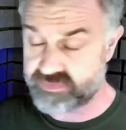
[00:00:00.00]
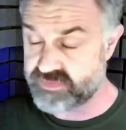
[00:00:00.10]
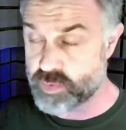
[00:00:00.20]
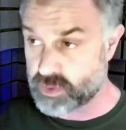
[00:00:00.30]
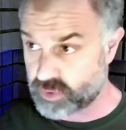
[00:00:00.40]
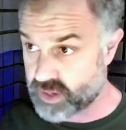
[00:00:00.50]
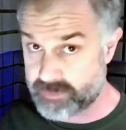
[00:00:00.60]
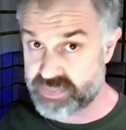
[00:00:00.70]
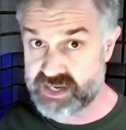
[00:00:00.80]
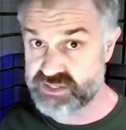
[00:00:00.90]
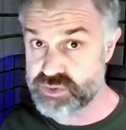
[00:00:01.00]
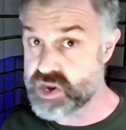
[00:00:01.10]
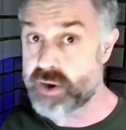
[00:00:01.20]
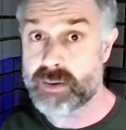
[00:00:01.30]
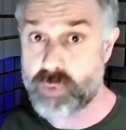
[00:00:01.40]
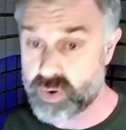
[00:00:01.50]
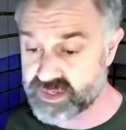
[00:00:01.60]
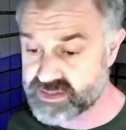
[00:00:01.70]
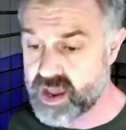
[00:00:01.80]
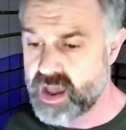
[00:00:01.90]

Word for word: If you want to look up the Dunera boys,